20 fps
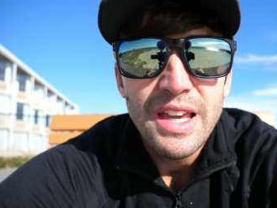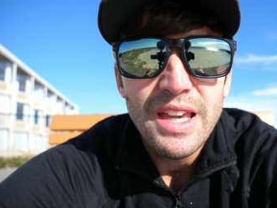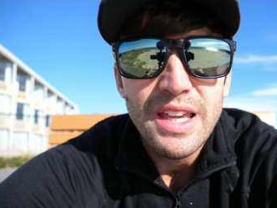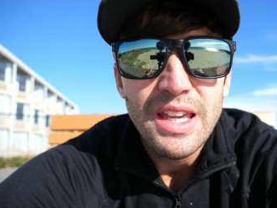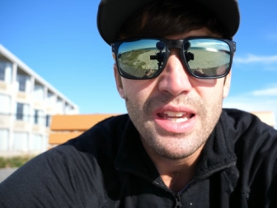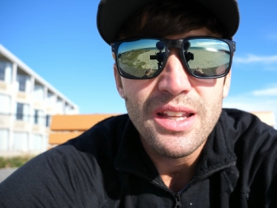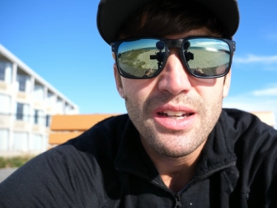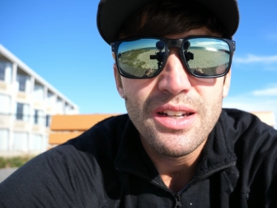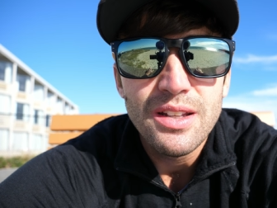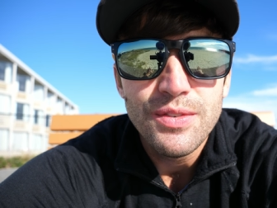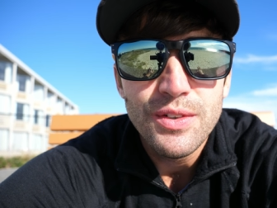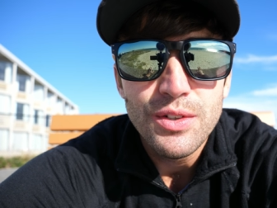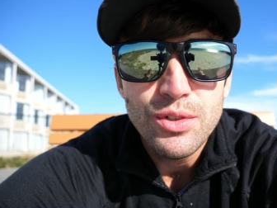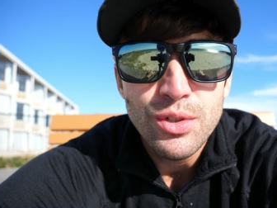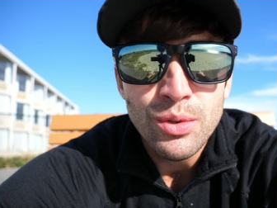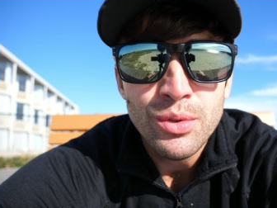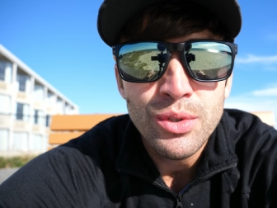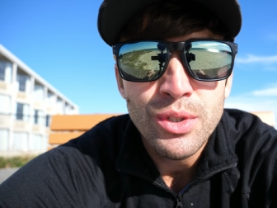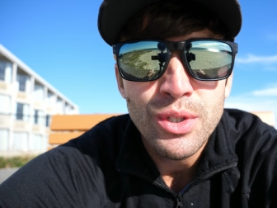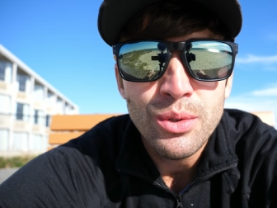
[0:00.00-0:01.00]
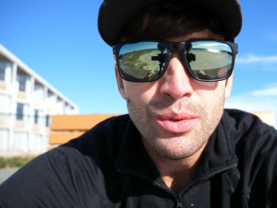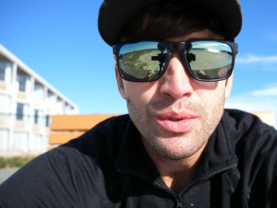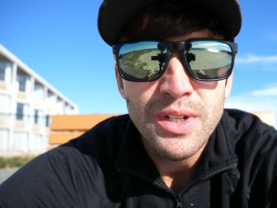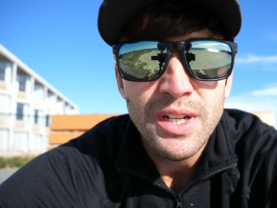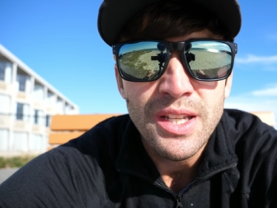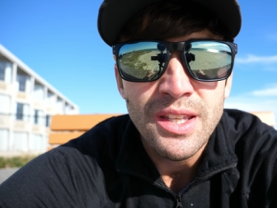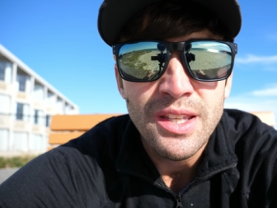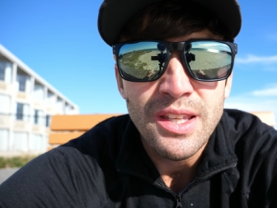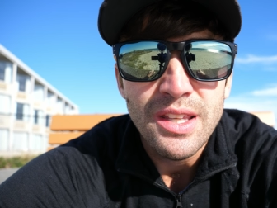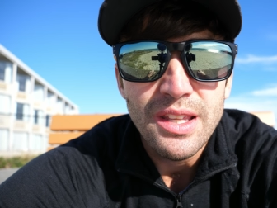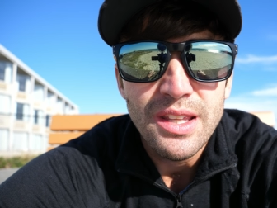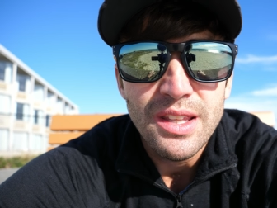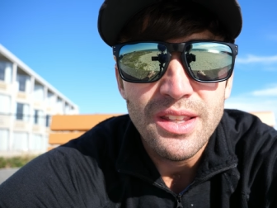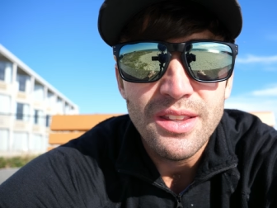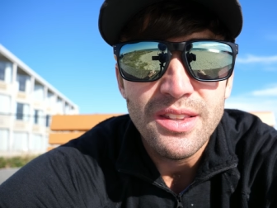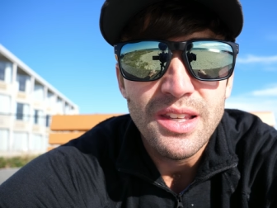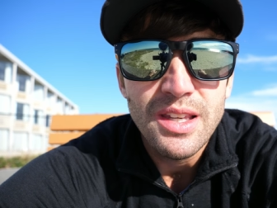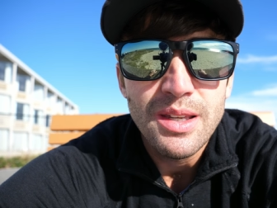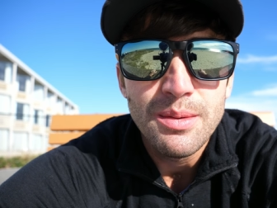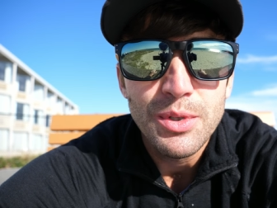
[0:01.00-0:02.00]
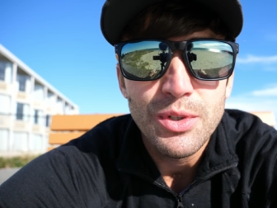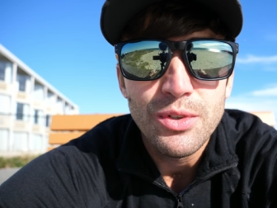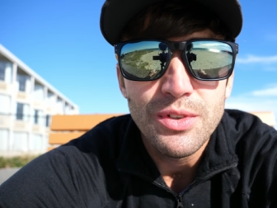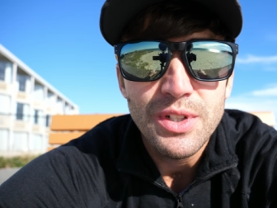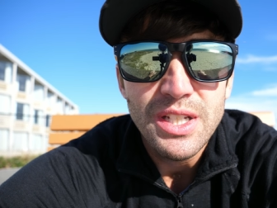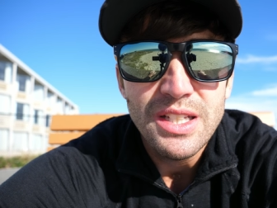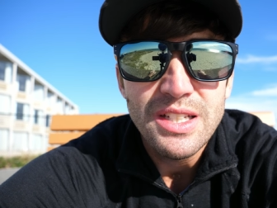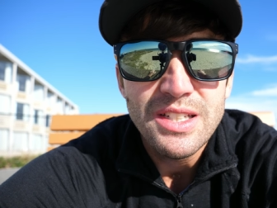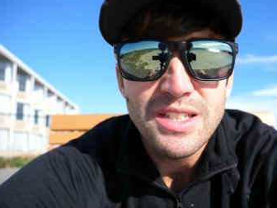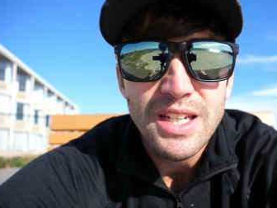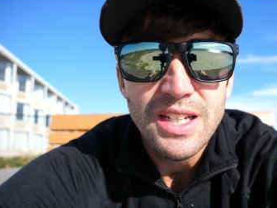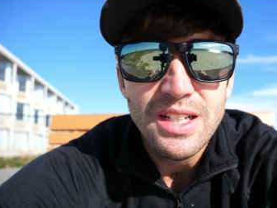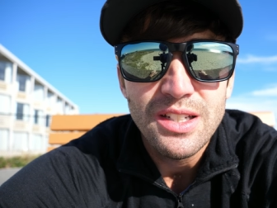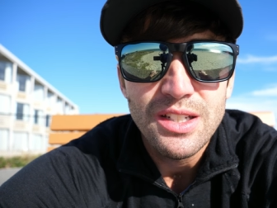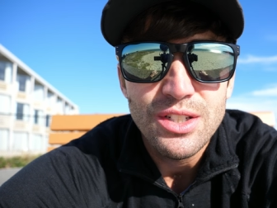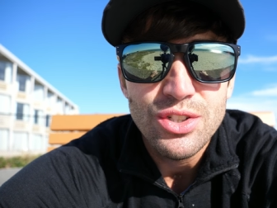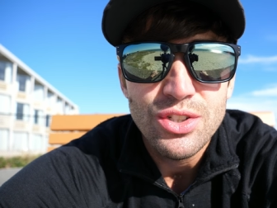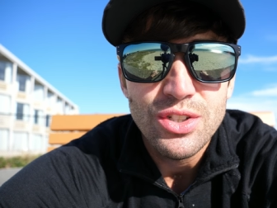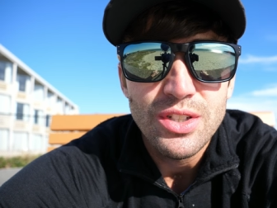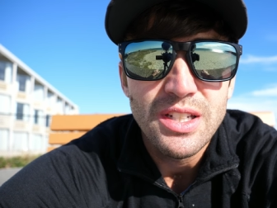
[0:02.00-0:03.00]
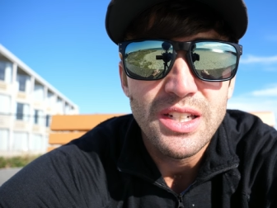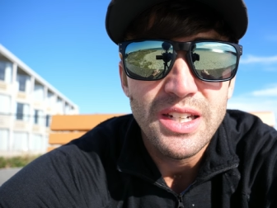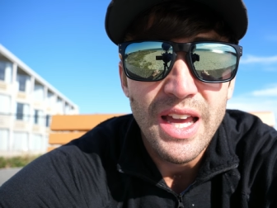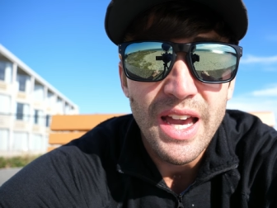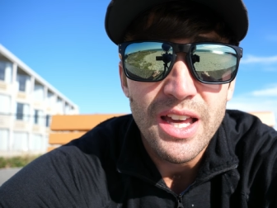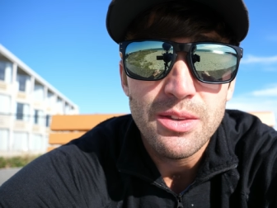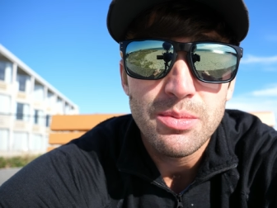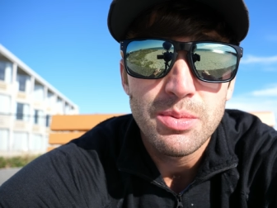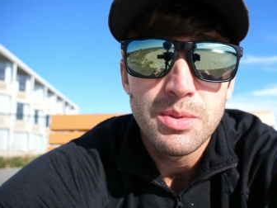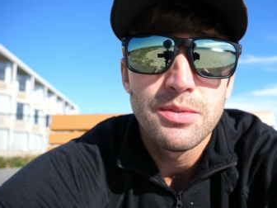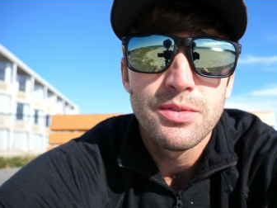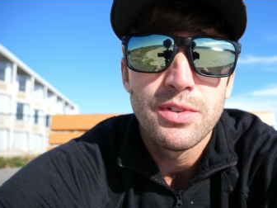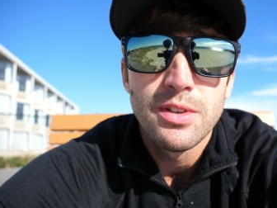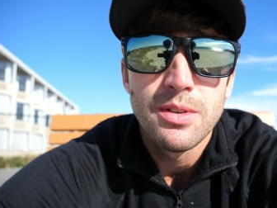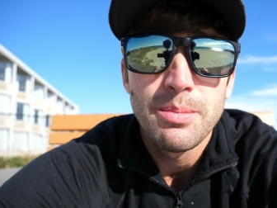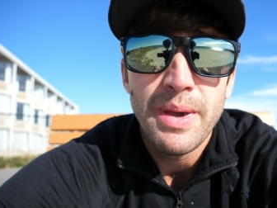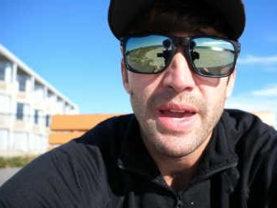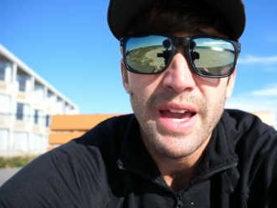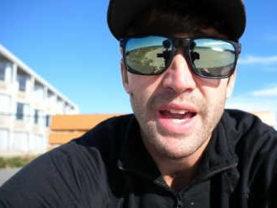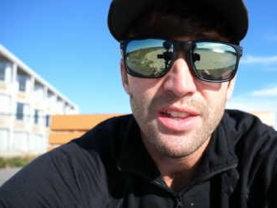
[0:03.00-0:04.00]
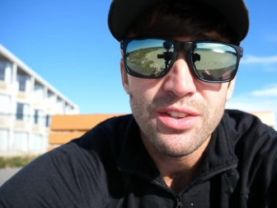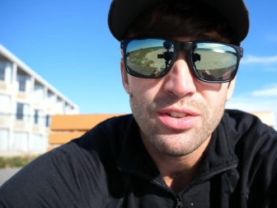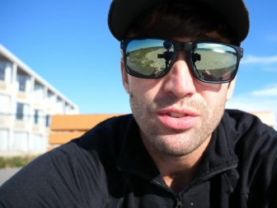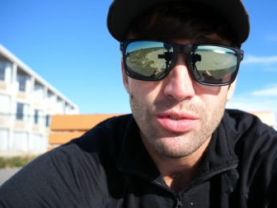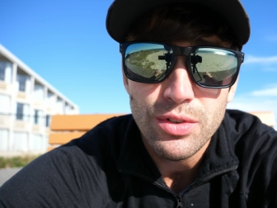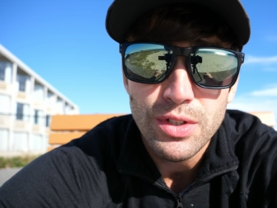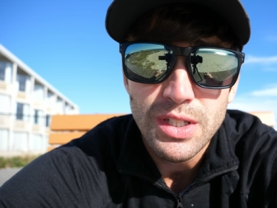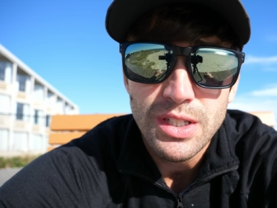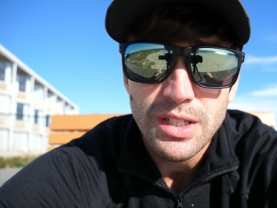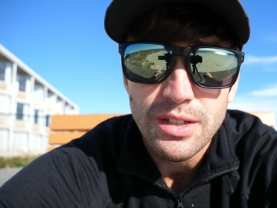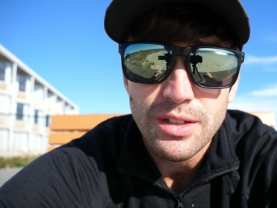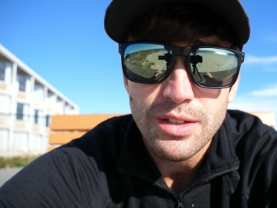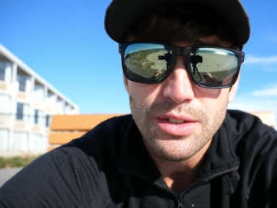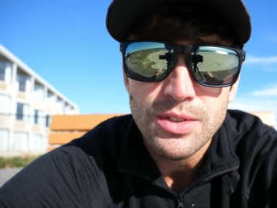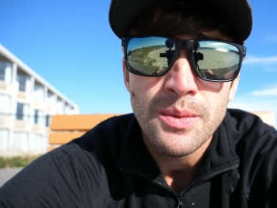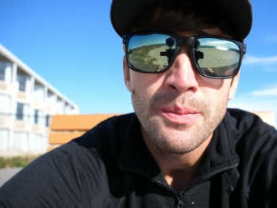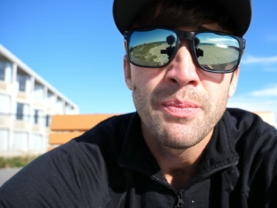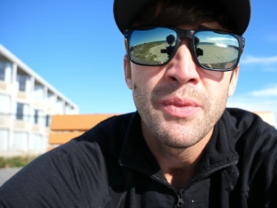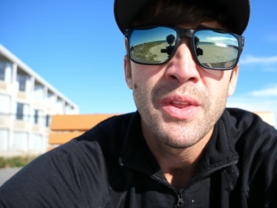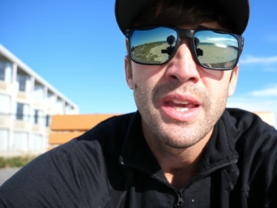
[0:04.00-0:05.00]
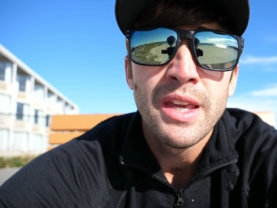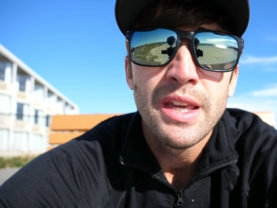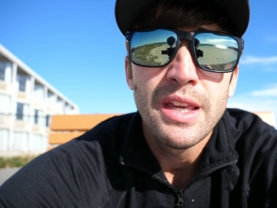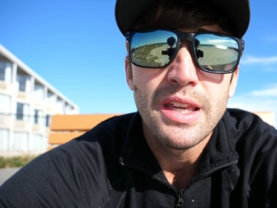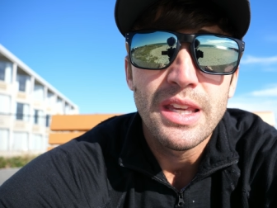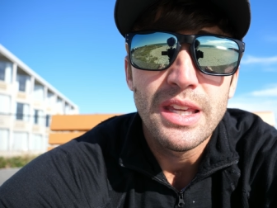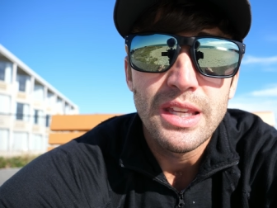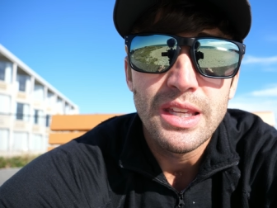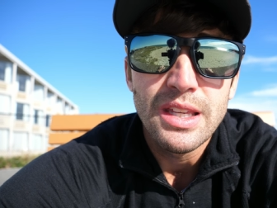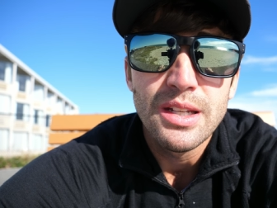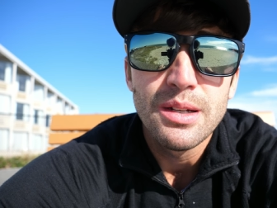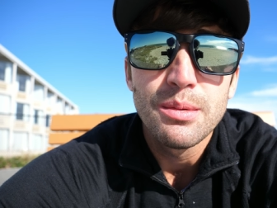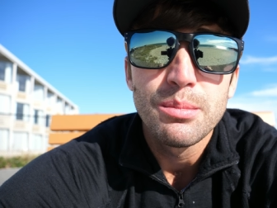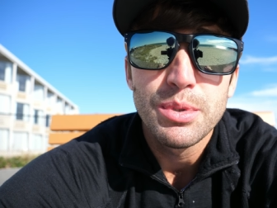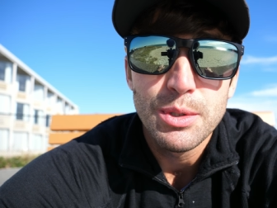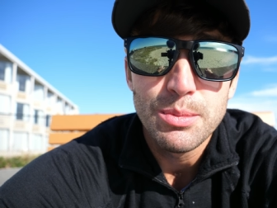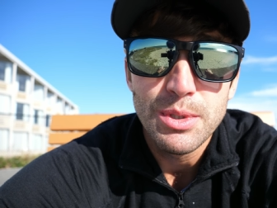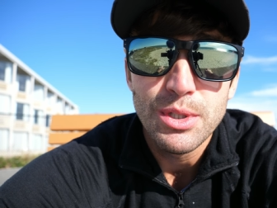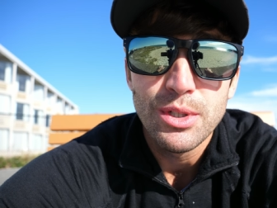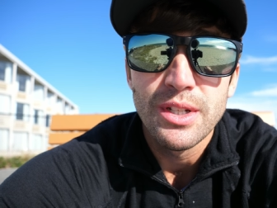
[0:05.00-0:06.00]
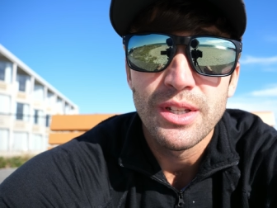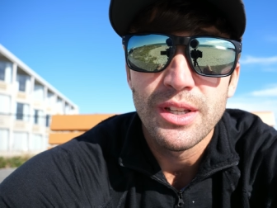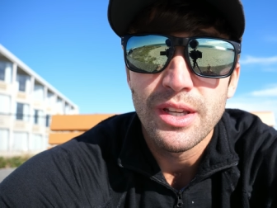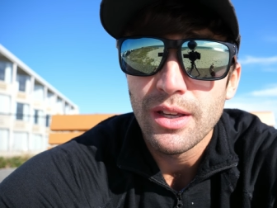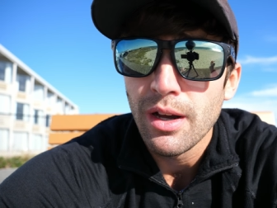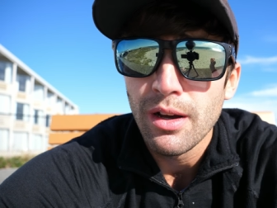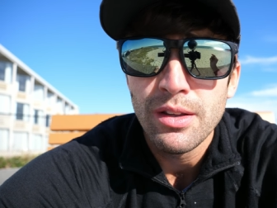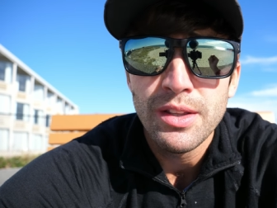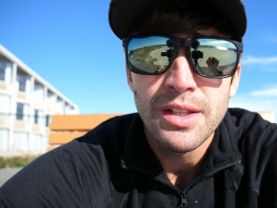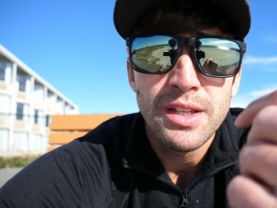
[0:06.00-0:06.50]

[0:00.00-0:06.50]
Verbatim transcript: And if you don't know, Nick is a marine technician and has been for the past three years in Bermuda. I'll